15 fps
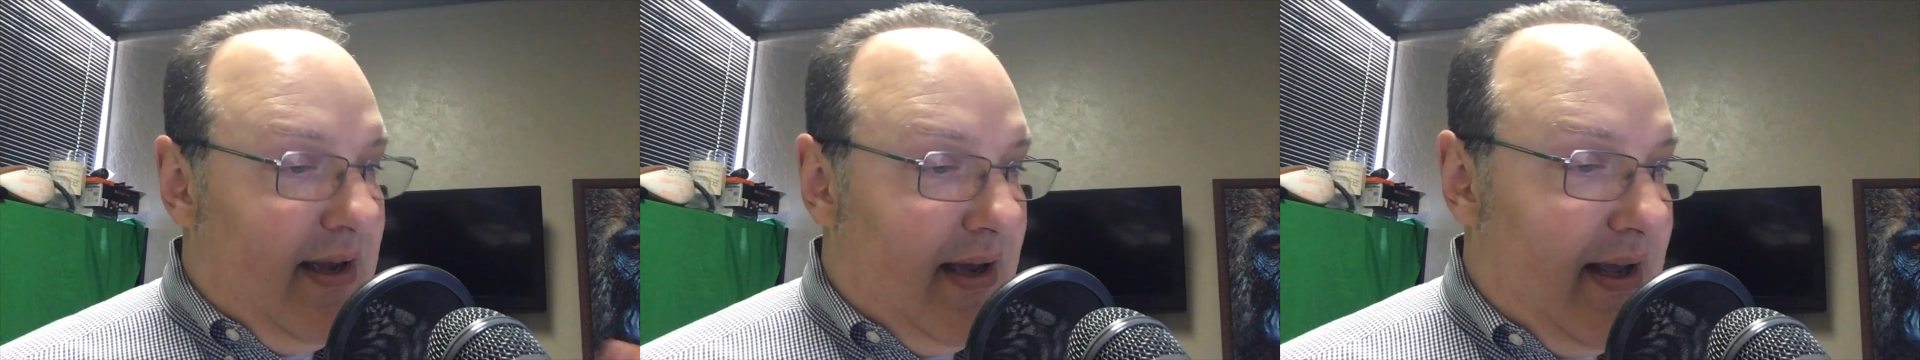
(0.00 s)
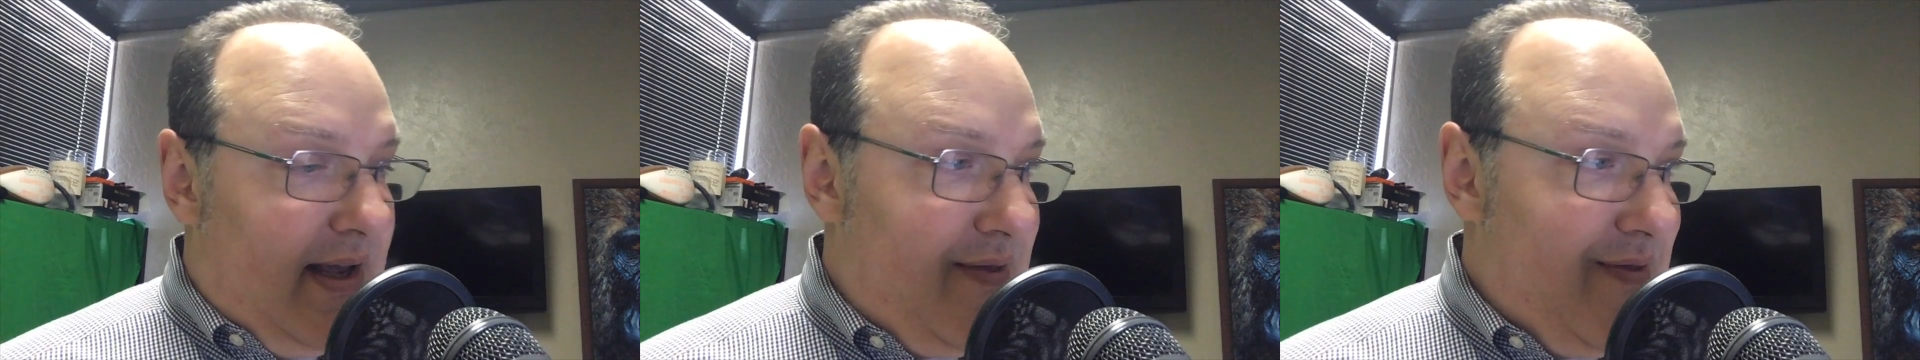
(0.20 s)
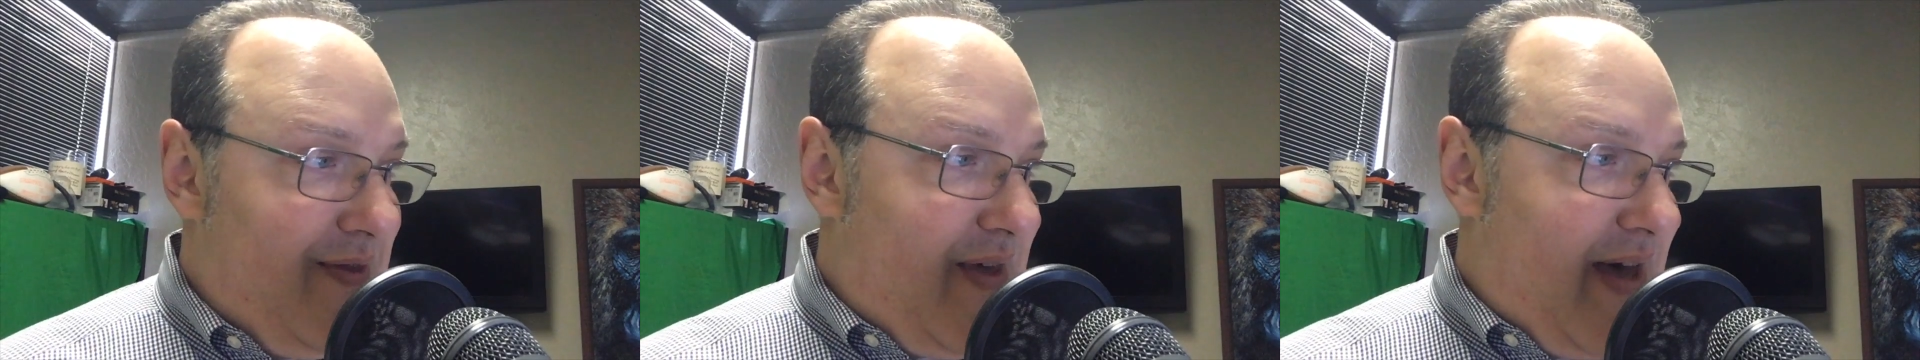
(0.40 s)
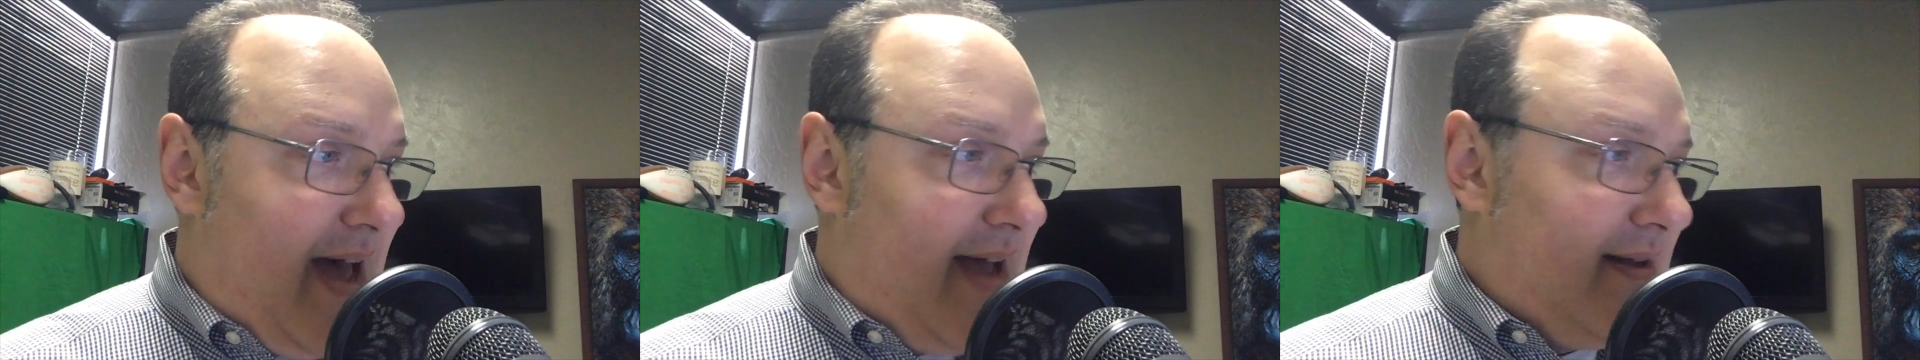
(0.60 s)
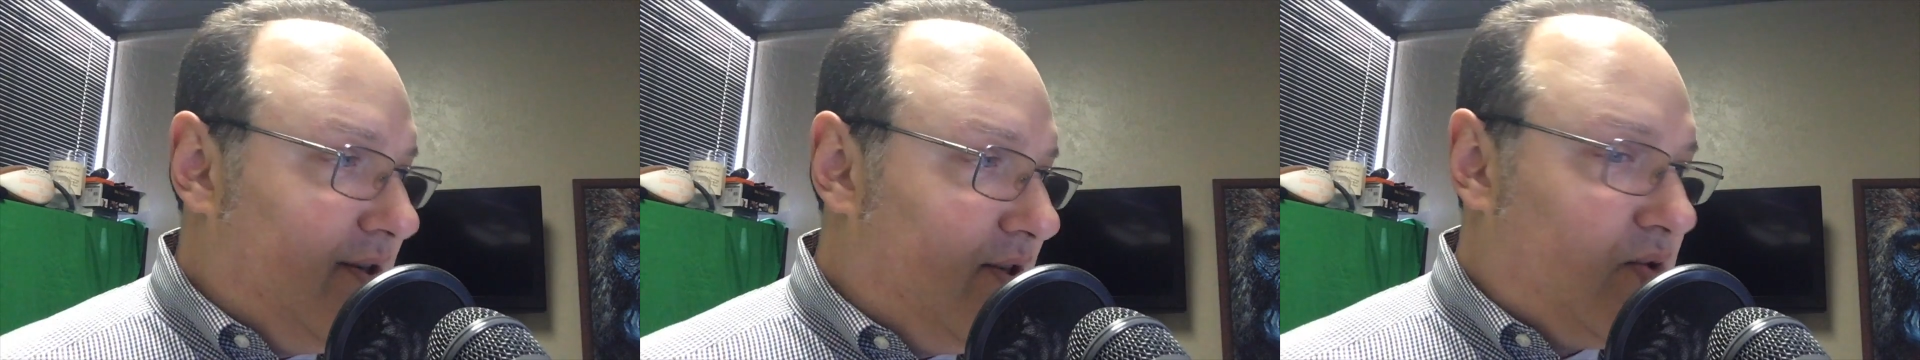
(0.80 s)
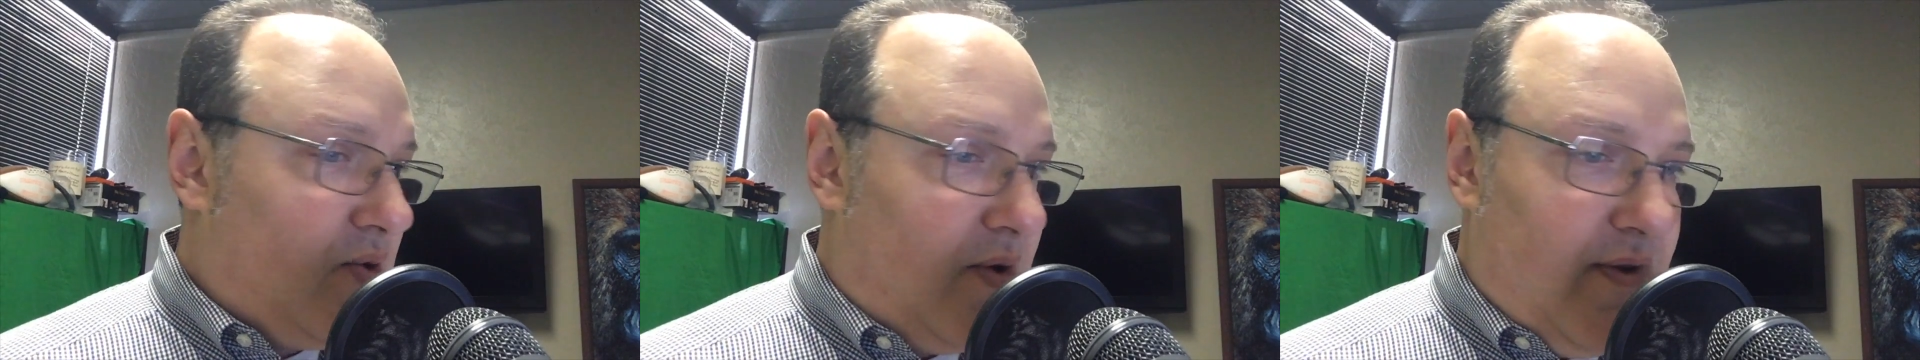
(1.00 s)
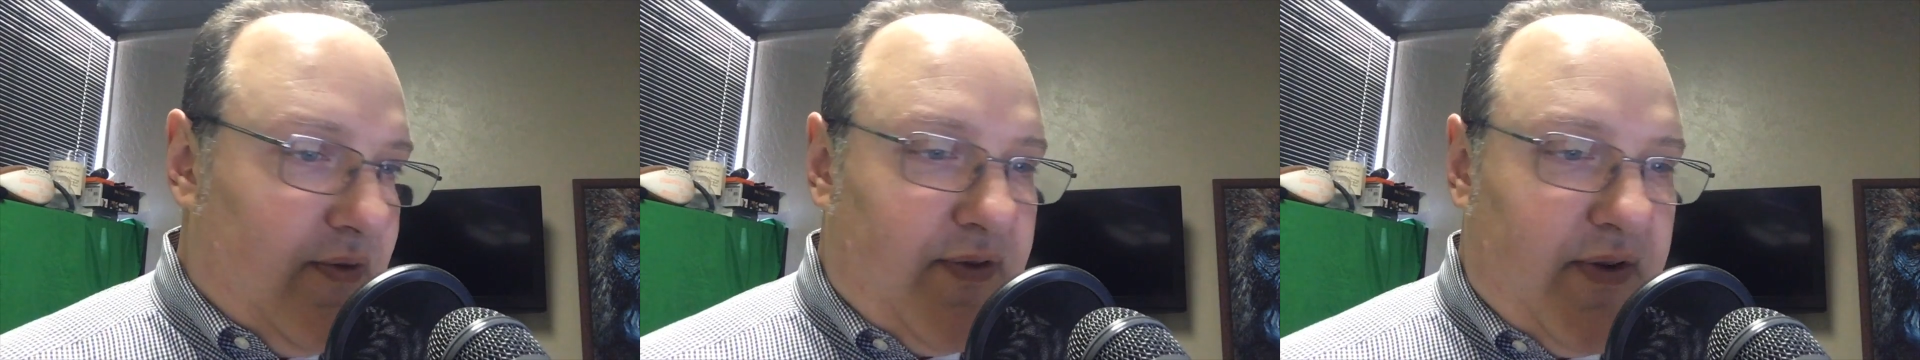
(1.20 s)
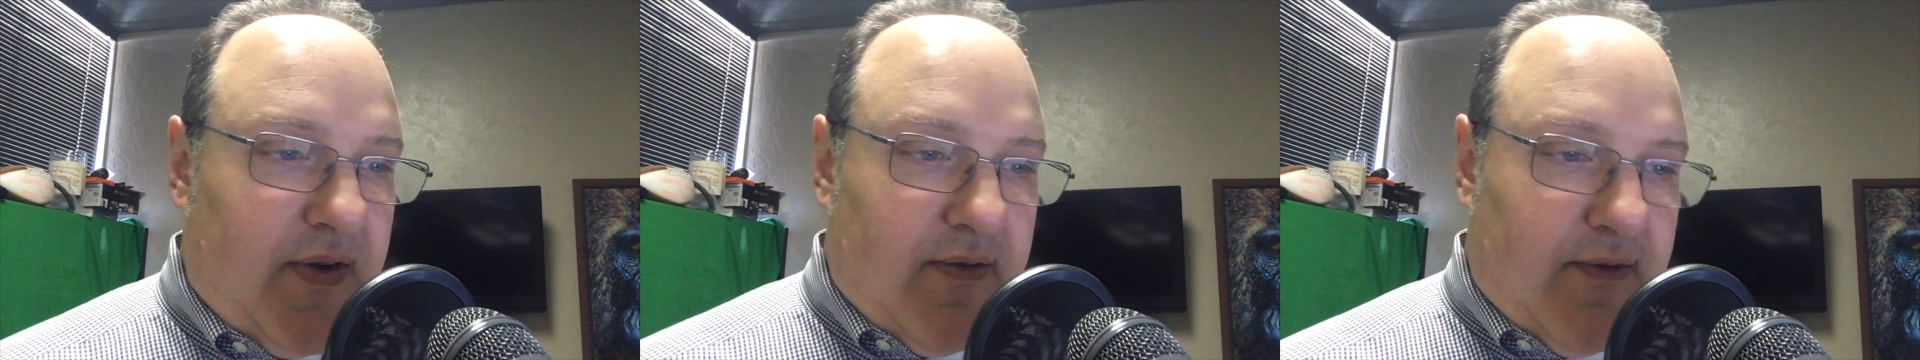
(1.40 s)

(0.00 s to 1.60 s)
in that sort of